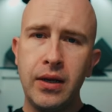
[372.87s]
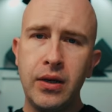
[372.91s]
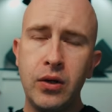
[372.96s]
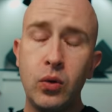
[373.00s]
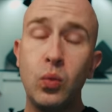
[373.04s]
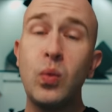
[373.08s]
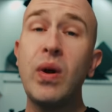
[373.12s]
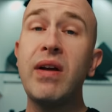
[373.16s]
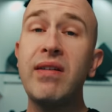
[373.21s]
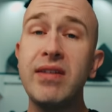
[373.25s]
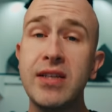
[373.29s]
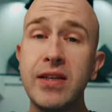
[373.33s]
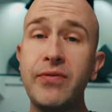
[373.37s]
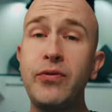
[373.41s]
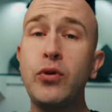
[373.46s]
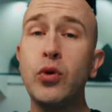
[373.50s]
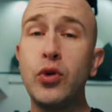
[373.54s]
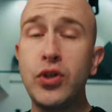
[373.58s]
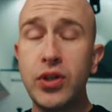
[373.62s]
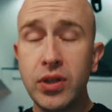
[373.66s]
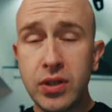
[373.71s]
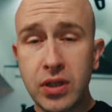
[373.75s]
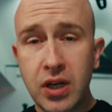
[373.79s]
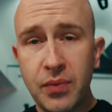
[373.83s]
Whereas if you're
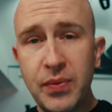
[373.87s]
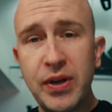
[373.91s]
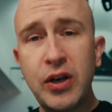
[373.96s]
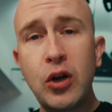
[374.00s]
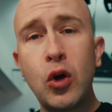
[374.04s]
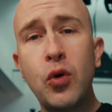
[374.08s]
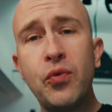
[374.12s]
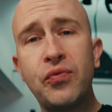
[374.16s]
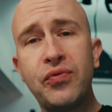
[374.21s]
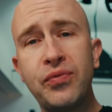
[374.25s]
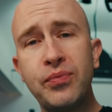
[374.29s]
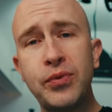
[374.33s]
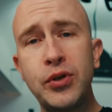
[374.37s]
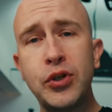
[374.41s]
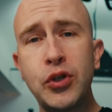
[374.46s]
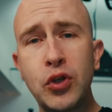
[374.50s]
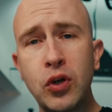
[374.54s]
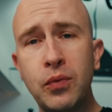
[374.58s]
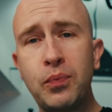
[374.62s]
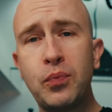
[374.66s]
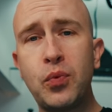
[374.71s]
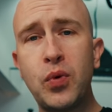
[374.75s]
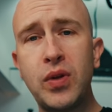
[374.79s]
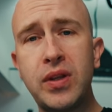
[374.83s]
just coming home from the
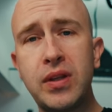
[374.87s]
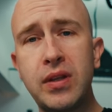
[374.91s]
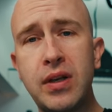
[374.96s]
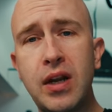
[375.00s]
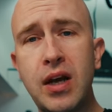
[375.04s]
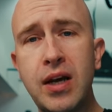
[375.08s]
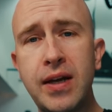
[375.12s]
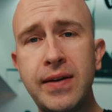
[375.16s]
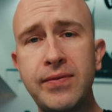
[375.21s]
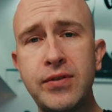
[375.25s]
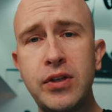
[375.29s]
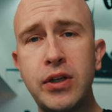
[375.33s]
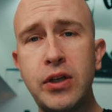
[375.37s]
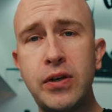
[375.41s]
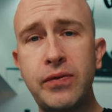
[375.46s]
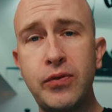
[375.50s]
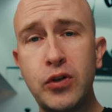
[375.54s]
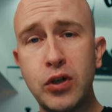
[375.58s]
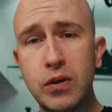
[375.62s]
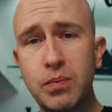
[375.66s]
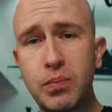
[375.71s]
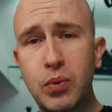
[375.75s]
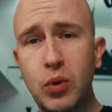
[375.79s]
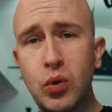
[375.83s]
shop with the knives that you've
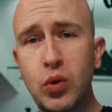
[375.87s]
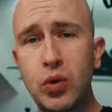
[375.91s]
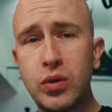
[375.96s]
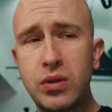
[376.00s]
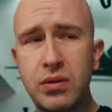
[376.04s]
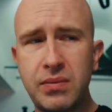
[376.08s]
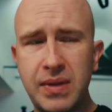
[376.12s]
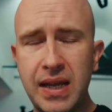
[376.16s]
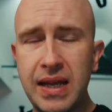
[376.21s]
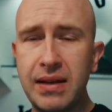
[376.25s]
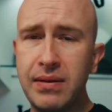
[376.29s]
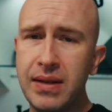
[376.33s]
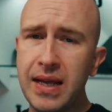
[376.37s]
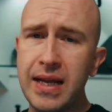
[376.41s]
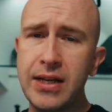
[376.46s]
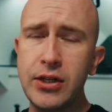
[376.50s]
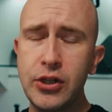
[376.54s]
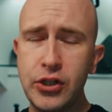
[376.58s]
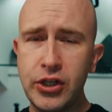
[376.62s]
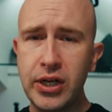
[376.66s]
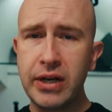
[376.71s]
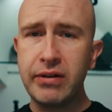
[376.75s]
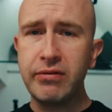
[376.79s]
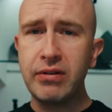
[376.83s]
just bought, then that's
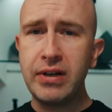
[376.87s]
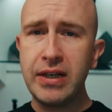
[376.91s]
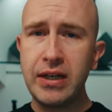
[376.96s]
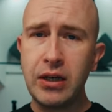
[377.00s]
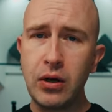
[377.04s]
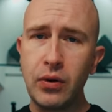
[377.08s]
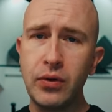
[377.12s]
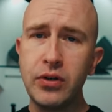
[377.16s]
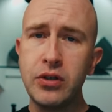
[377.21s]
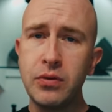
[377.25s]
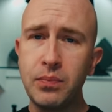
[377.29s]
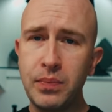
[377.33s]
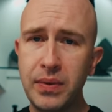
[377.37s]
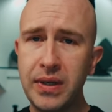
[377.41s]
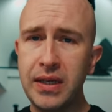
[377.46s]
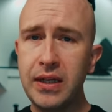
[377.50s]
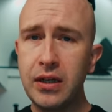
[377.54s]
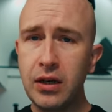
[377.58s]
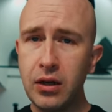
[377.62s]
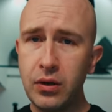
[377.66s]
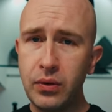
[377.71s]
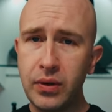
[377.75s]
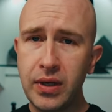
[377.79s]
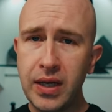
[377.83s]
generally going to be
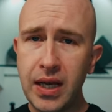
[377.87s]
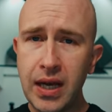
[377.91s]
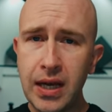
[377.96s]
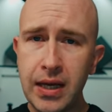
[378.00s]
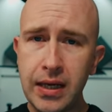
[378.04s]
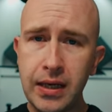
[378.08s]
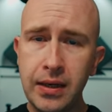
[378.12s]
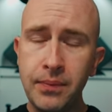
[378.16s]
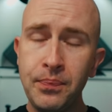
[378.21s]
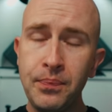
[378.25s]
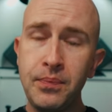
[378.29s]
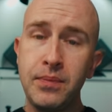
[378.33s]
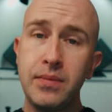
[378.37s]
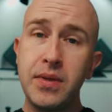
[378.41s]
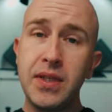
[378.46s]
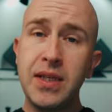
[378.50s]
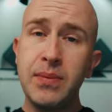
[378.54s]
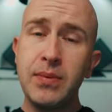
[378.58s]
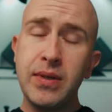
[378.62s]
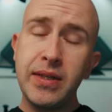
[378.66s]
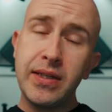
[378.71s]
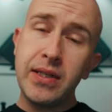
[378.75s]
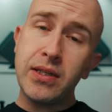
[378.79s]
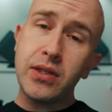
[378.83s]
okay.
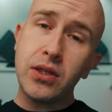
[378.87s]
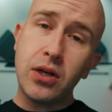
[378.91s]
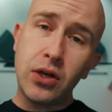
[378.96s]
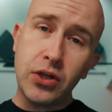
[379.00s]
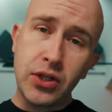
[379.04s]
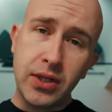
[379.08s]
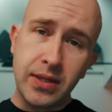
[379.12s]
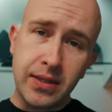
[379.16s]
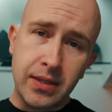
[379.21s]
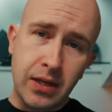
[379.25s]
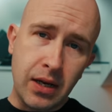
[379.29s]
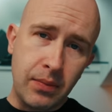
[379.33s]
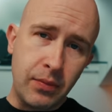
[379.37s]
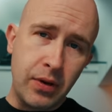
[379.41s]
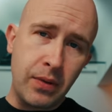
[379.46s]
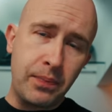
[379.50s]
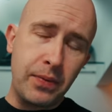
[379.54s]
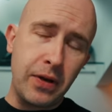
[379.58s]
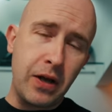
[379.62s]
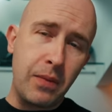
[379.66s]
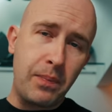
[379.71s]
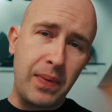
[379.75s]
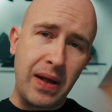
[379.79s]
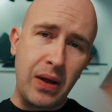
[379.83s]
Similar discussions come
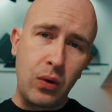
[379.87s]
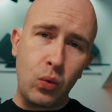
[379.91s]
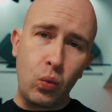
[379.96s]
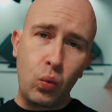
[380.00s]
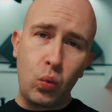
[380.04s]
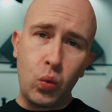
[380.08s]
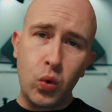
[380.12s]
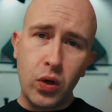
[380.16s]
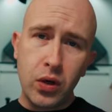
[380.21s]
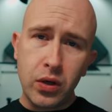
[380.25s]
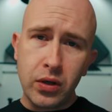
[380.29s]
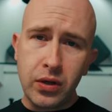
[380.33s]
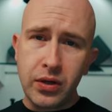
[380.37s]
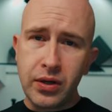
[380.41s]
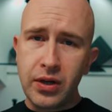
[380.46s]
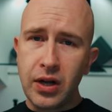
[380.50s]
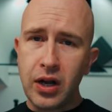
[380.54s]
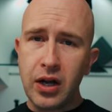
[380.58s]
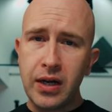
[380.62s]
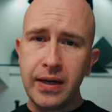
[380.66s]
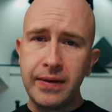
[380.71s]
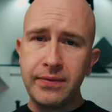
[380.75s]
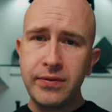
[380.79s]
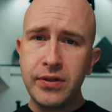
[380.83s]
up about work
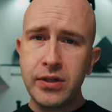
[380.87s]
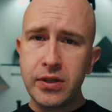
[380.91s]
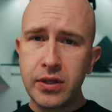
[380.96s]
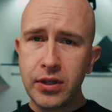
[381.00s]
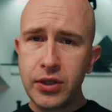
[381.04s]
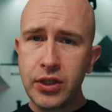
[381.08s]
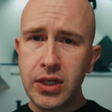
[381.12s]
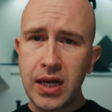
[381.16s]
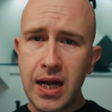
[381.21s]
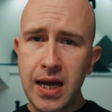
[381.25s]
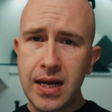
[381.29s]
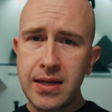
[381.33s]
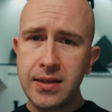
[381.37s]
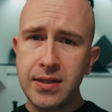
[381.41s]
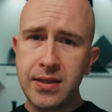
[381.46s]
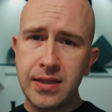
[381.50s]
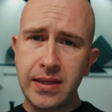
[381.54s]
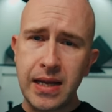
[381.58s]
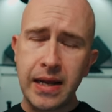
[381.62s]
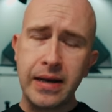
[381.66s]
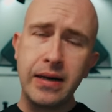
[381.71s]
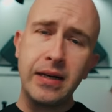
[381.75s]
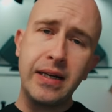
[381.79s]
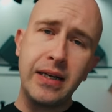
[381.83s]
knives, such as
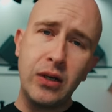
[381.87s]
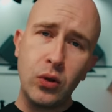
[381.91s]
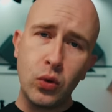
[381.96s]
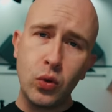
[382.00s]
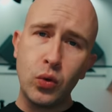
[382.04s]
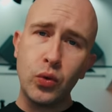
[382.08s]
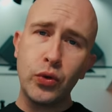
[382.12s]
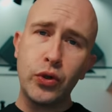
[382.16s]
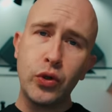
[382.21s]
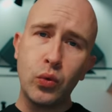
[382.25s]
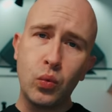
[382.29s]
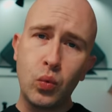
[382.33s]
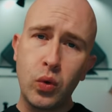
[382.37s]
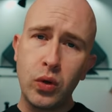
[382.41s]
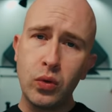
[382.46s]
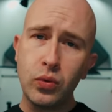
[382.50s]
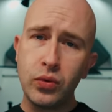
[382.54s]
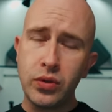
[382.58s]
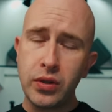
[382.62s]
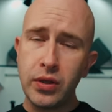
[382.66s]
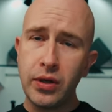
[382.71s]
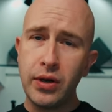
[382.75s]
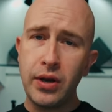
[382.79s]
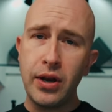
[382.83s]
Stanley or
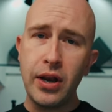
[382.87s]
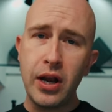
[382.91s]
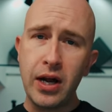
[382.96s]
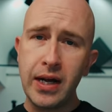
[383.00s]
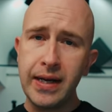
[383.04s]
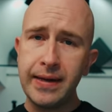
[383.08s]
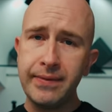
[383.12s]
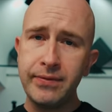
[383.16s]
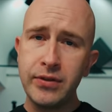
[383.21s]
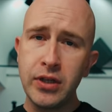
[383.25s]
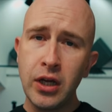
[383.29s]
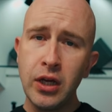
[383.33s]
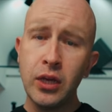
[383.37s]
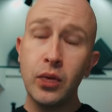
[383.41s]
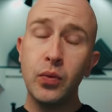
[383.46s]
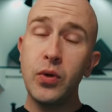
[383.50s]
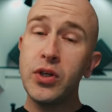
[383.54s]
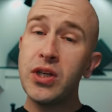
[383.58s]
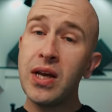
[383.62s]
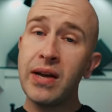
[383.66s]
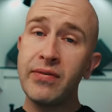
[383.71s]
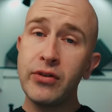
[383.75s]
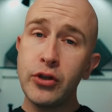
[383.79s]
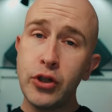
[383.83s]
DeWalt knives,
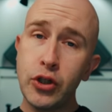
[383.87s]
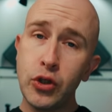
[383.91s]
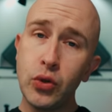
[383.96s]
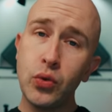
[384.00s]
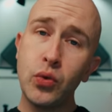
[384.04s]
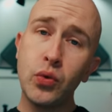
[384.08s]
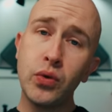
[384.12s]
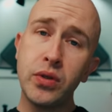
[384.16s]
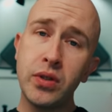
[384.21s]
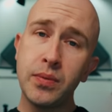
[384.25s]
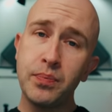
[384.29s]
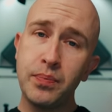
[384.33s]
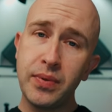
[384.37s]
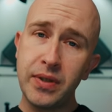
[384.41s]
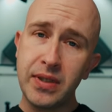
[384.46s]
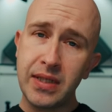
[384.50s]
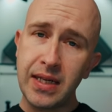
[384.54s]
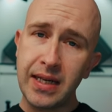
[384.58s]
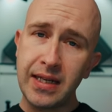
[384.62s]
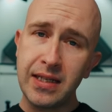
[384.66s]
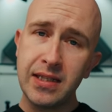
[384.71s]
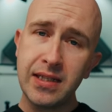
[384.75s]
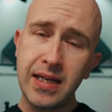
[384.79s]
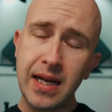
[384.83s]
which have a short but
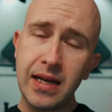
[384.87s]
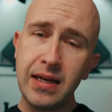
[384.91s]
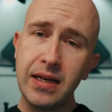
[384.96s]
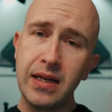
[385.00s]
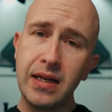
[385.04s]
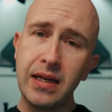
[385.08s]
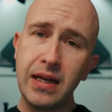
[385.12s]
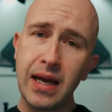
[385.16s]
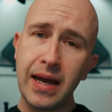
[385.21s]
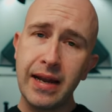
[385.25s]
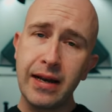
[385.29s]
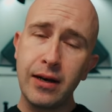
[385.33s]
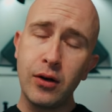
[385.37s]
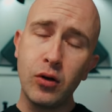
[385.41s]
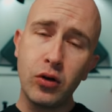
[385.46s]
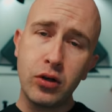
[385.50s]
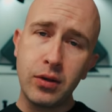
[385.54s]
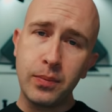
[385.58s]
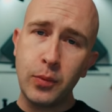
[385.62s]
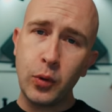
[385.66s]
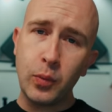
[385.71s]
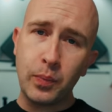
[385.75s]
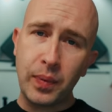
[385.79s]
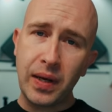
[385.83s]
extending and
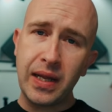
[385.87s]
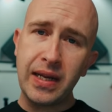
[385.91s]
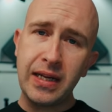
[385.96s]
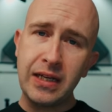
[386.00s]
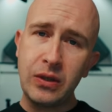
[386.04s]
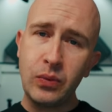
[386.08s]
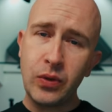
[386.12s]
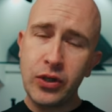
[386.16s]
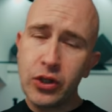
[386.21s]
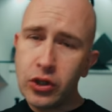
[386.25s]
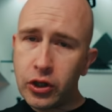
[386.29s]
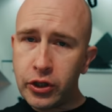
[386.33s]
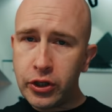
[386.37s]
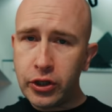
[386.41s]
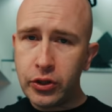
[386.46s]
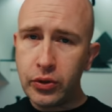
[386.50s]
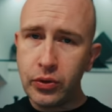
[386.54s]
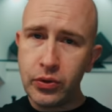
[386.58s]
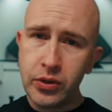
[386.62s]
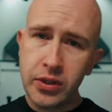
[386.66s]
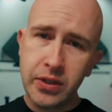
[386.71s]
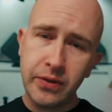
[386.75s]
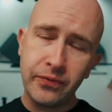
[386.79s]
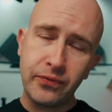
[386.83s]
lockable blade which are
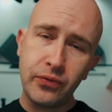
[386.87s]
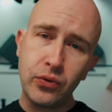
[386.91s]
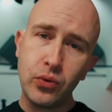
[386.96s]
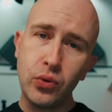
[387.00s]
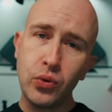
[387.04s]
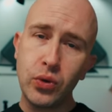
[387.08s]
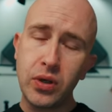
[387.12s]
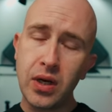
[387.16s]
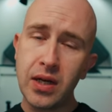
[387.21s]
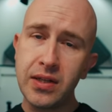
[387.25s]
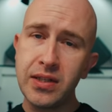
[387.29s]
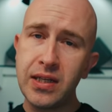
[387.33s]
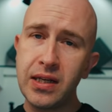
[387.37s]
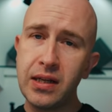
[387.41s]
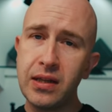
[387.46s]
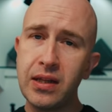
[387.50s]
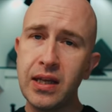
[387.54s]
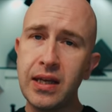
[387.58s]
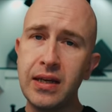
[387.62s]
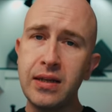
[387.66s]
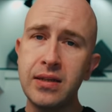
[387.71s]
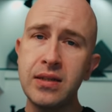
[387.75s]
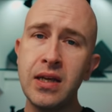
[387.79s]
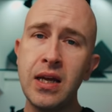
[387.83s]
used for cutting
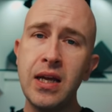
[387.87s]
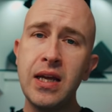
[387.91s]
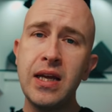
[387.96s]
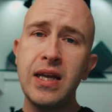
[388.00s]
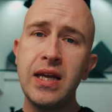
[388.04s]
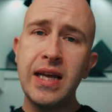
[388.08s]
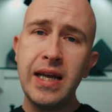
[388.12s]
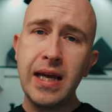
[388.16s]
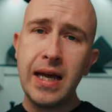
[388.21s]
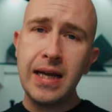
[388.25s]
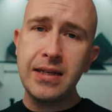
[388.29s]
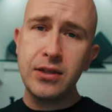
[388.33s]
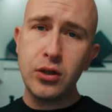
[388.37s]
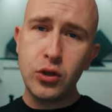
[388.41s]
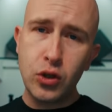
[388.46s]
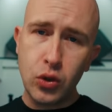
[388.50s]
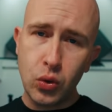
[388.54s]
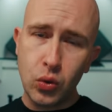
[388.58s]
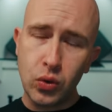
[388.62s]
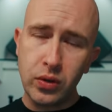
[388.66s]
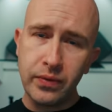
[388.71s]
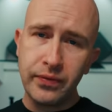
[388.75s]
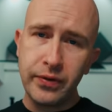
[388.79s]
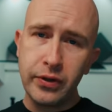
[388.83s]
things as a
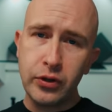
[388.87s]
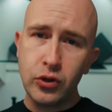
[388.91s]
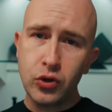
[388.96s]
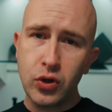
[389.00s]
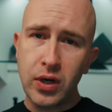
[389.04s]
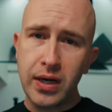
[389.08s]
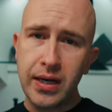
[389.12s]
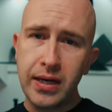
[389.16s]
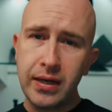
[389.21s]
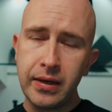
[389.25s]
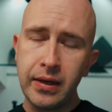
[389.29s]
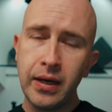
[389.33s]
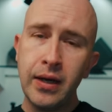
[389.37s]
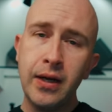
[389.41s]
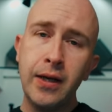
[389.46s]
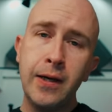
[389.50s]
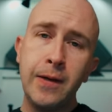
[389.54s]
tool of the trade.